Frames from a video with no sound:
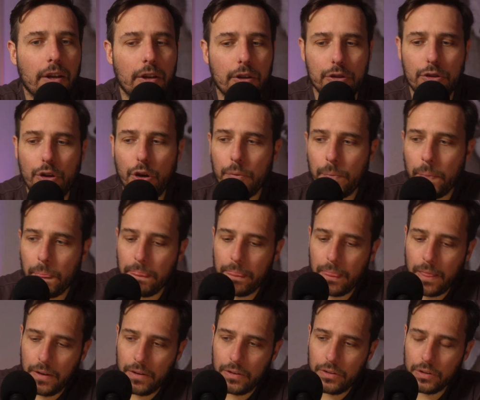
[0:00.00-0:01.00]
So
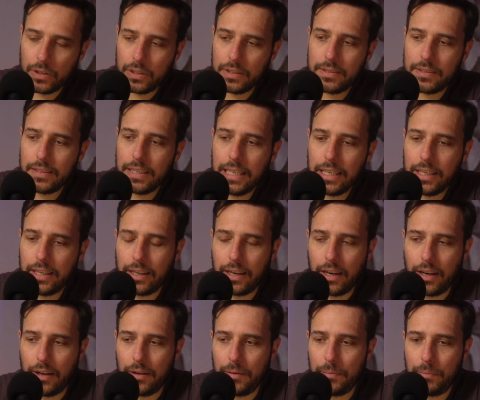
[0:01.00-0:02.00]
you can see
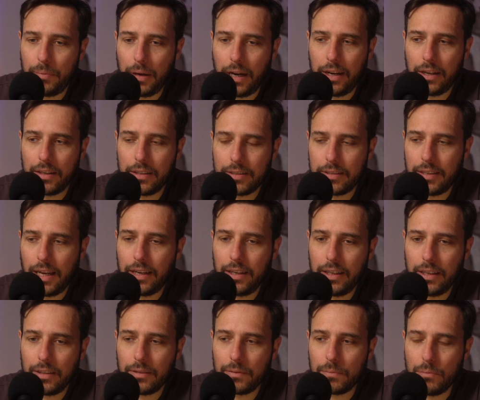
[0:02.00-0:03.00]
here, by
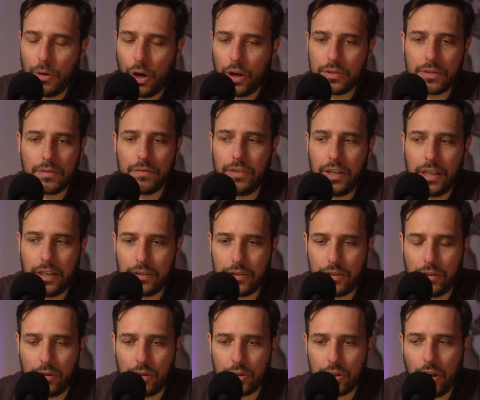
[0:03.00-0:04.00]
understanding Mars and Venus
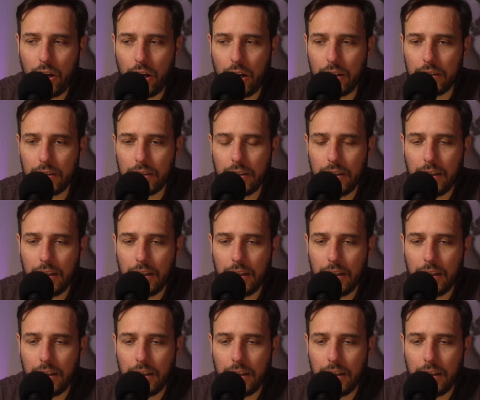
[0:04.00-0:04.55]
in your chart,